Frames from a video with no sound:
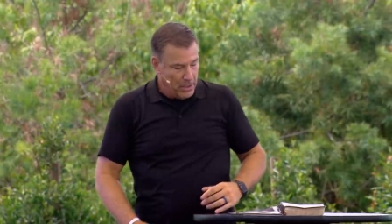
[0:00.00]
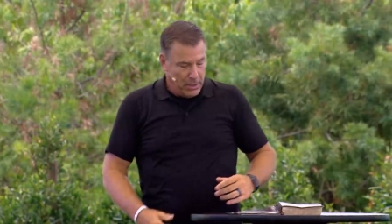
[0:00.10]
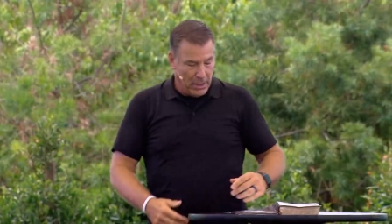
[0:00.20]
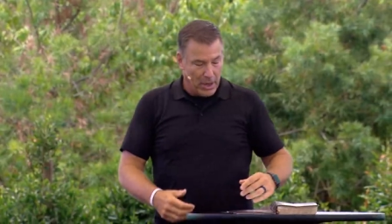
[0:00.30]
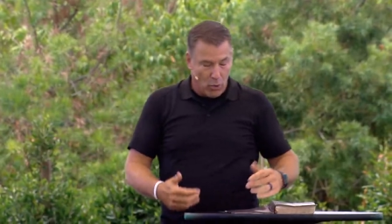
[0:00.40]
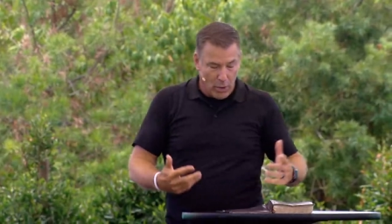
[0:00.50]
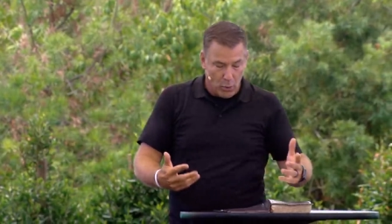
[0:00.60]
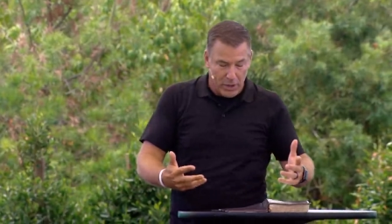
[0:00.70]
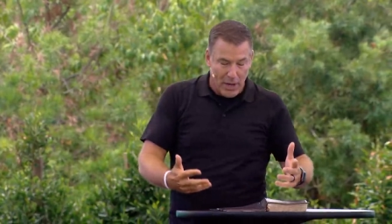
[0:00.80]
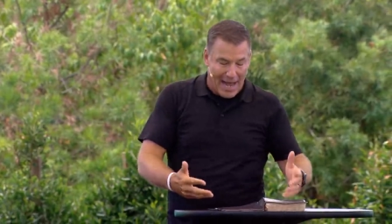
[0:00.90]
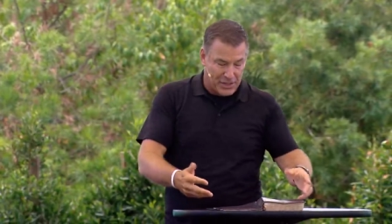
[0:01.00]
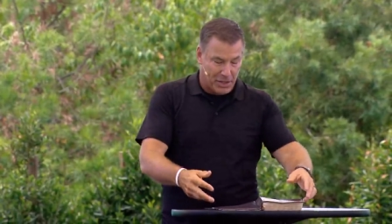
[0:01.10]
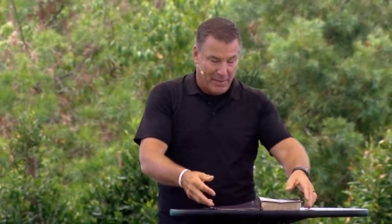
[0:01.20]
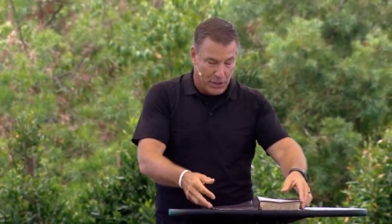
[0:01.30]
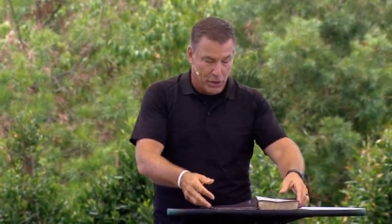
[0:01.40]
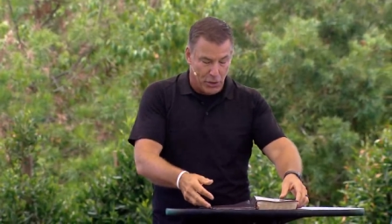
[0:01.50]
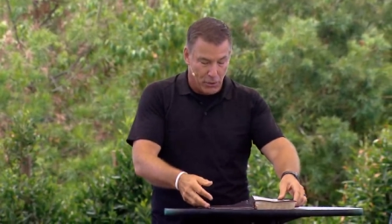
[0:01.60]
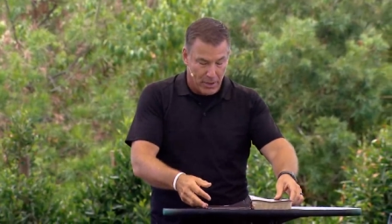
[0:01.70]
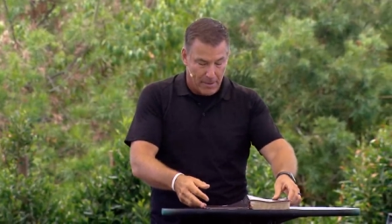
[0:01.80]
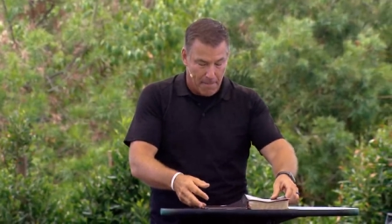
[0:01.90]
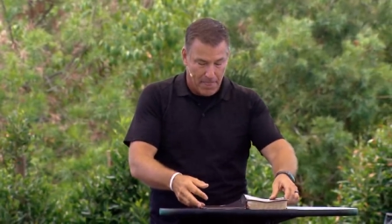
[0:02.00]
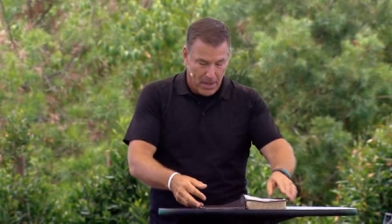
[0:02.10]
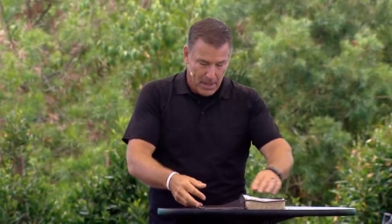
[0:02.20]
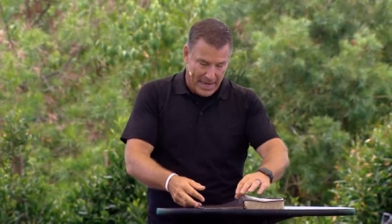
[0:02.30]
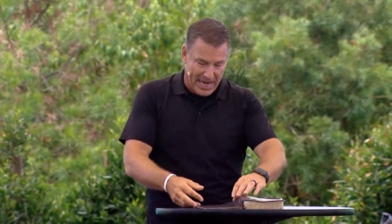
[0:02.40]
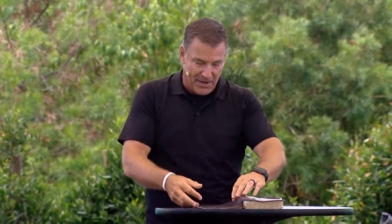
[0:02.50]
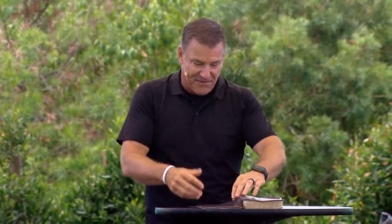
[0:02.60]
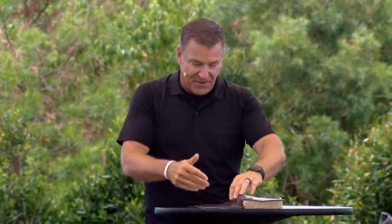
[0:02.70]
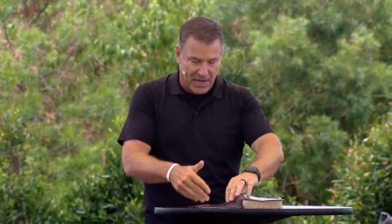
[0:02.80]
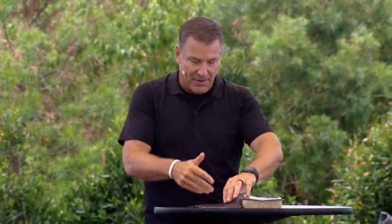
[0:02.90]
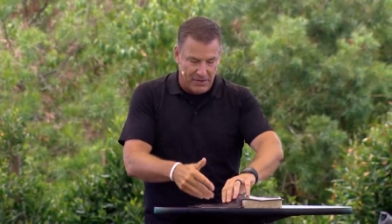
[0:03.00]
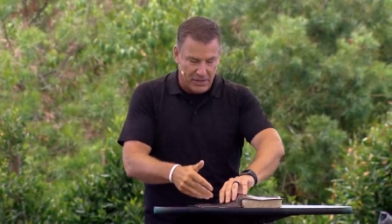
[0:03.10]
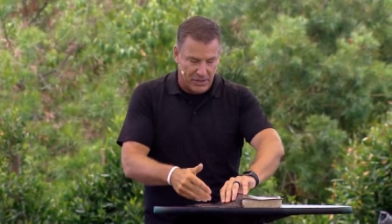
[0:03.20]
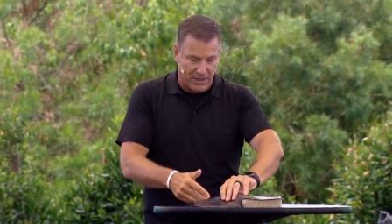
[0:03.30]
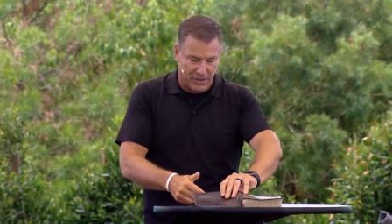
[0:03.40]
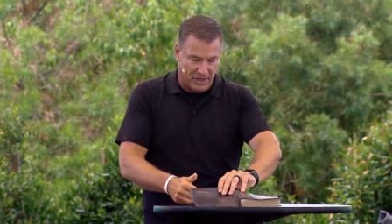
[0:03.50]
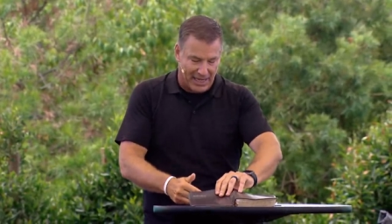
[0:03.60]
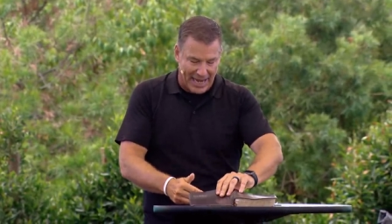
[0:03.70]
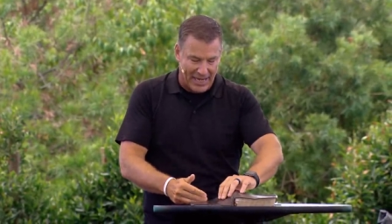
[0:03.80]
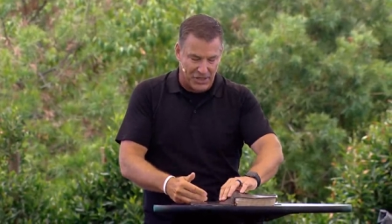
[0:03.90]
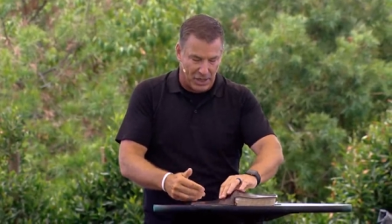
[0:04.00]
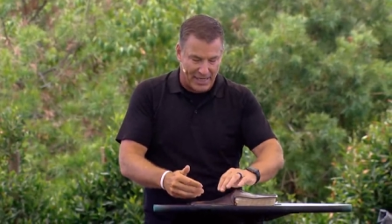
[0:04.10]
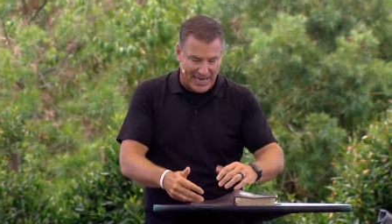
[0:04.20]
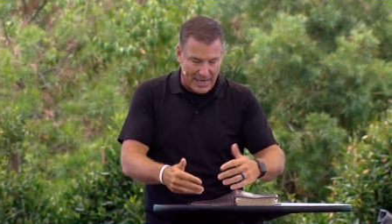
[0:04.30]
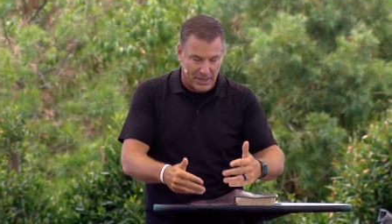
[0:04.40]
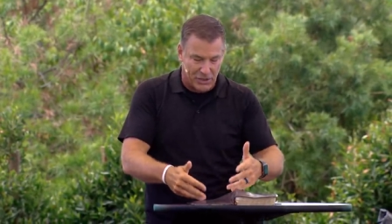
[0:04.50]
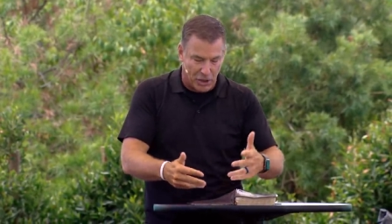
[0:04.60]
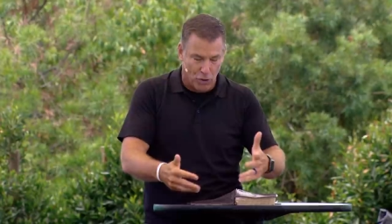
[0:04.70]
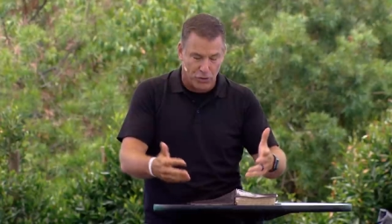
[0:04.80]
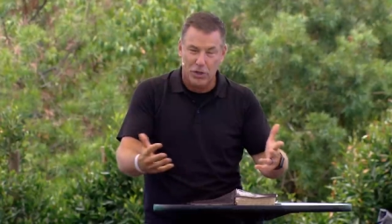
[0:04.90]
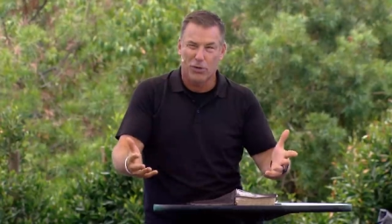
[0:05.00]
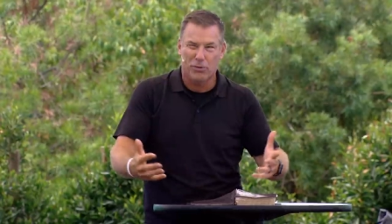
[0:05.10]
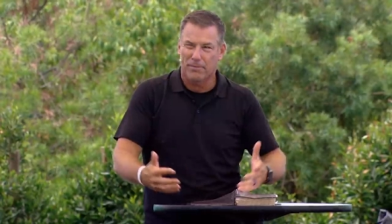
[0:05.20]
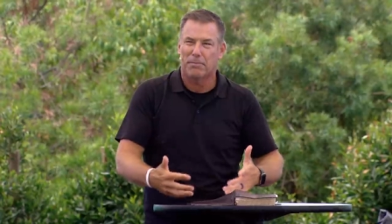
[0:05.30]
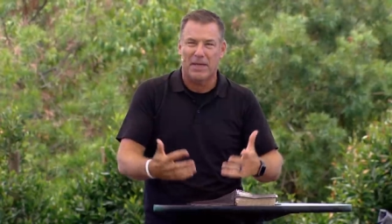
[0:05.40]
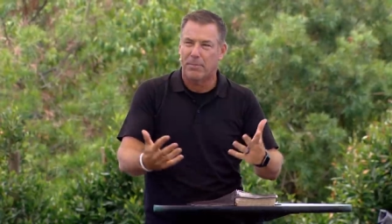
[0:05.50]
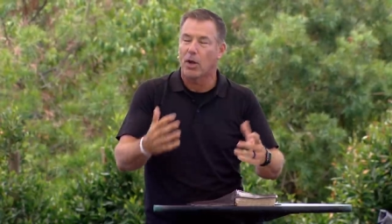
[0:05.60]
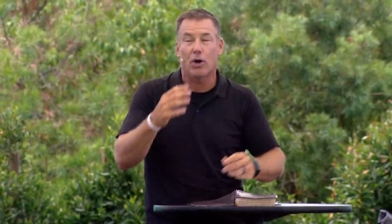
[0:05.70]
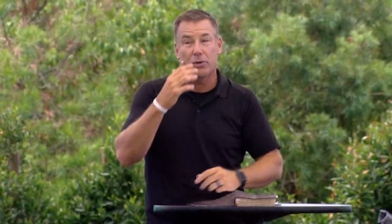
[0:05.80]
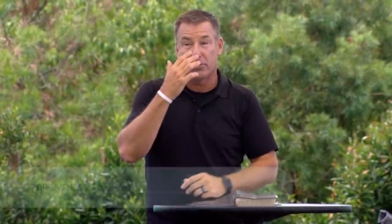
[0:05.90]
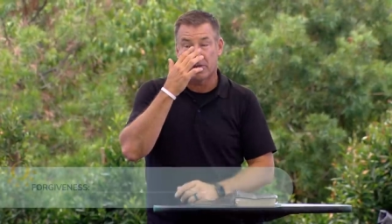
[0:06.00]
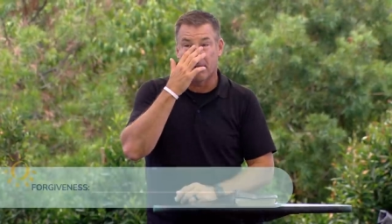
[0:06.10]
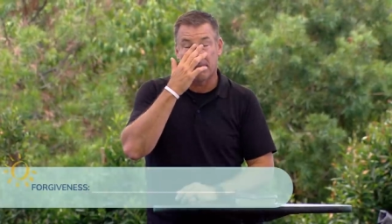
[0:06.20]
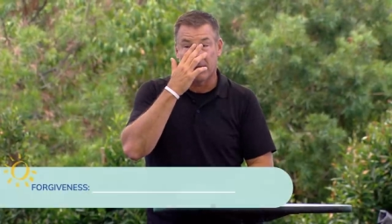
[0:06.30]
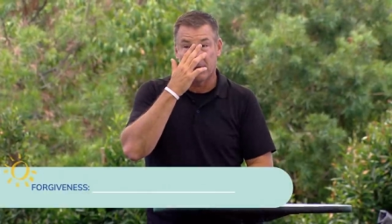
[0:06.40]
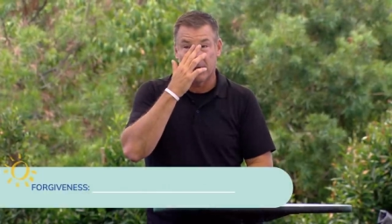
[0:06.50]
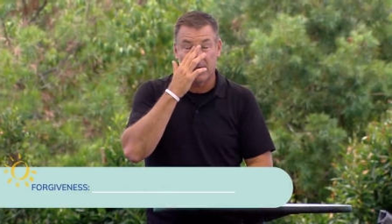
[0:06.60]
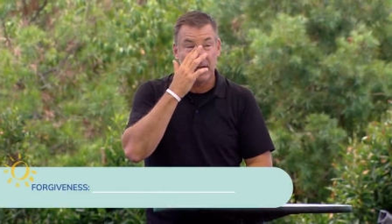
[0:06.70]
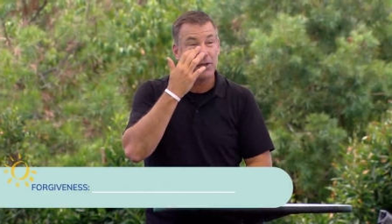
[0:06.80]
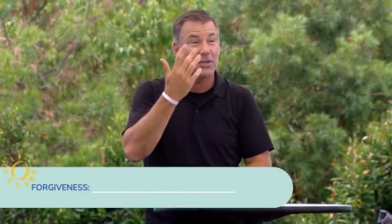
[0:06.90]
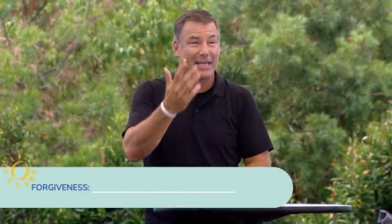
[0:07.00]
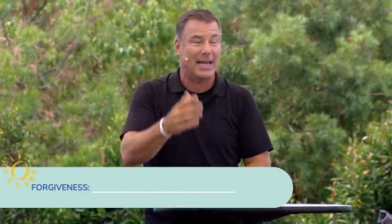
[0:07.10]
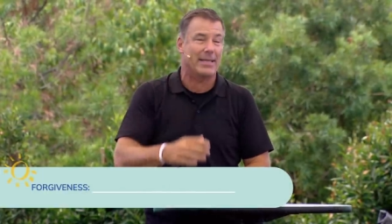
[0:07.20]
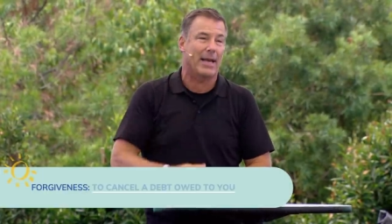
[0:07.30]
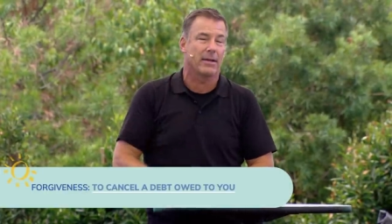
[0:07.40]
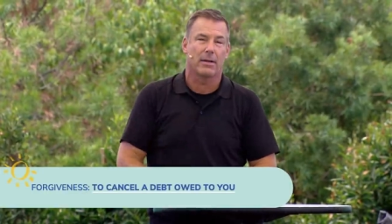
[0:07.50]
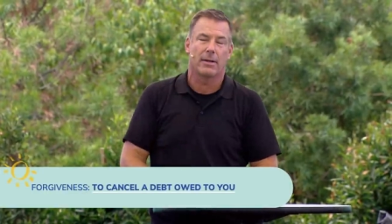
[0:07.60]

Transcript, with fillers: you're like, well, what, what are you asking me to do? Again, forgiveness is to cancel a debt that's owed to you. People owe you something. You need to understand that.